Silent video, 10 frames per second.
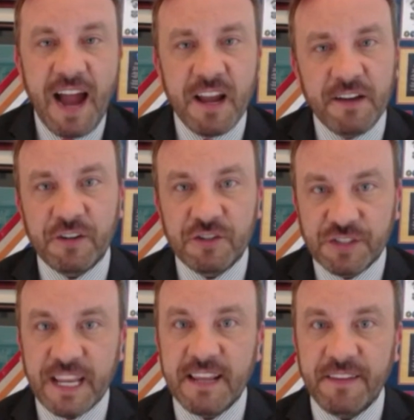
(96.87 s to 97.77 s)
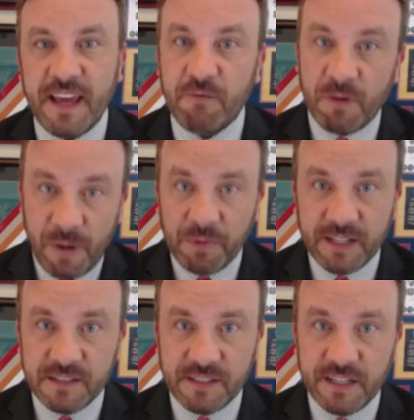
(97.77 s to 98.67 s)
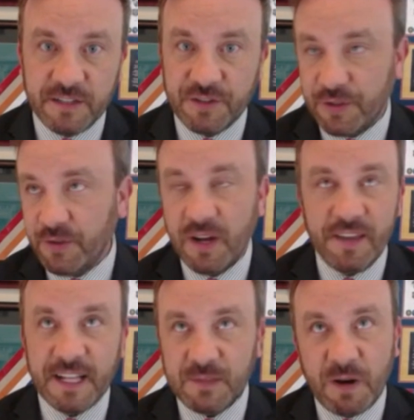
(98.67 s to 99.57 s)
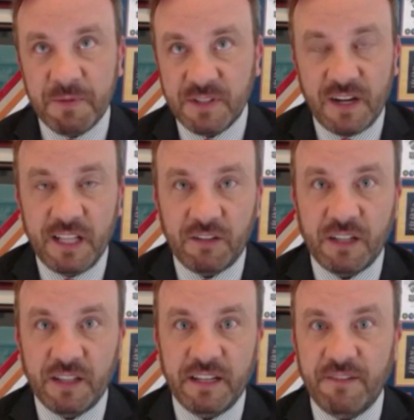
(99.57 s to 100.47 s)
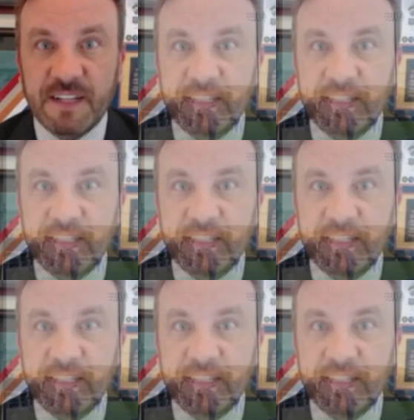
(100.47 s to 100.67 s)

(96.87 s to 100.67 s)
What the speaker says: I understand that. Republicans did it too. That's why we saw Hillary Clinton